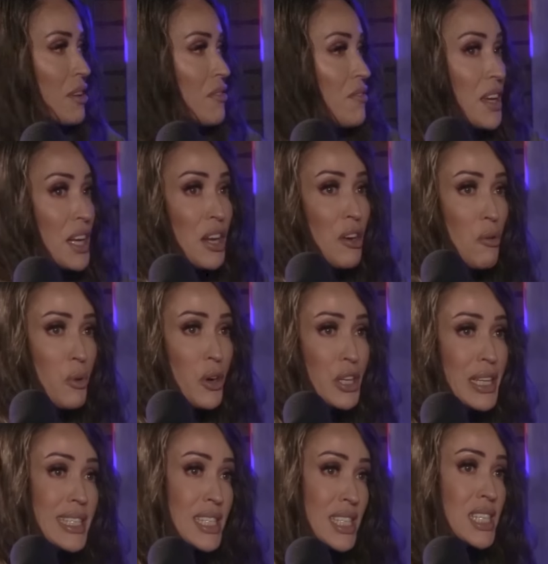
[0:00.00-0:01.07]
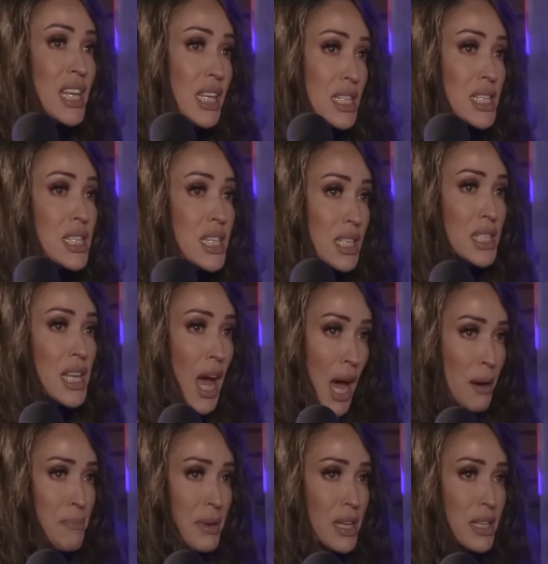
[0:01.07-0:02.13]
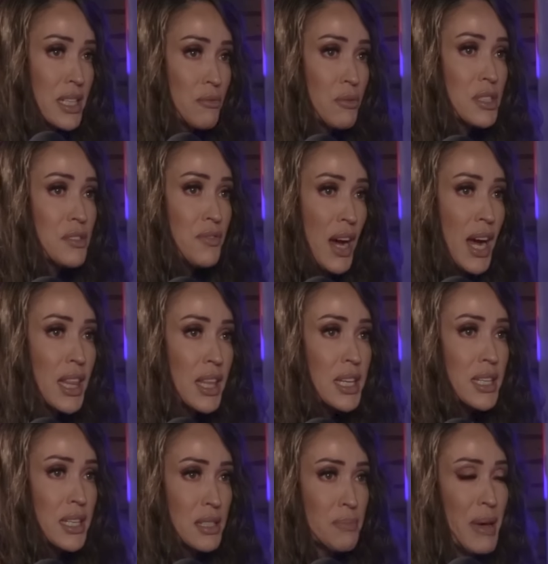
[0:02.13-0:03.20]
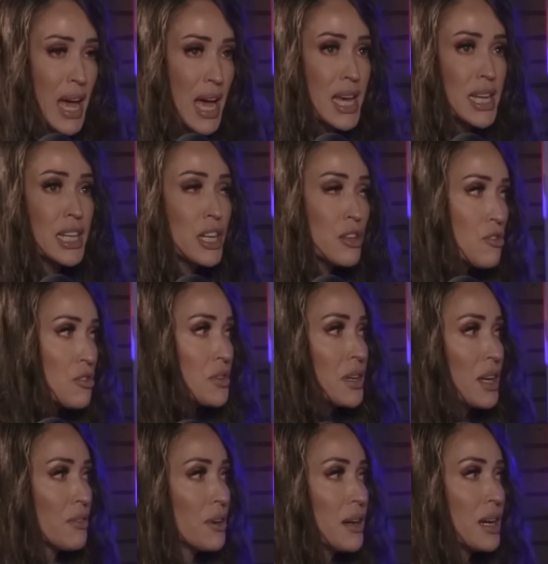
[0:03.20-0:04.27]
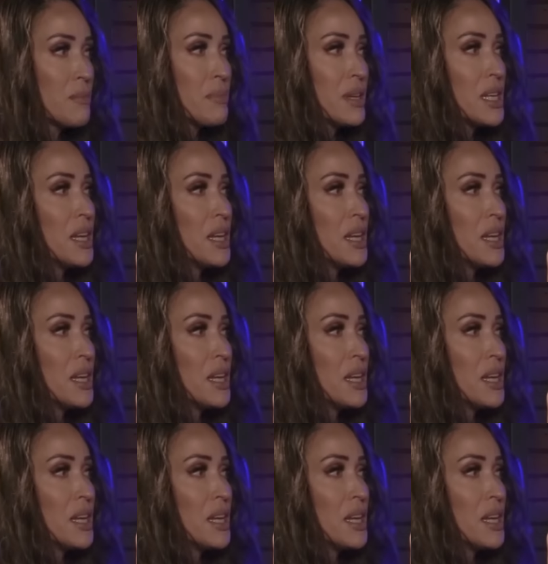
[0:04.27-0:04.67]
a video where he says this happened. Yeah, it was violent and it's bad and it should never happen.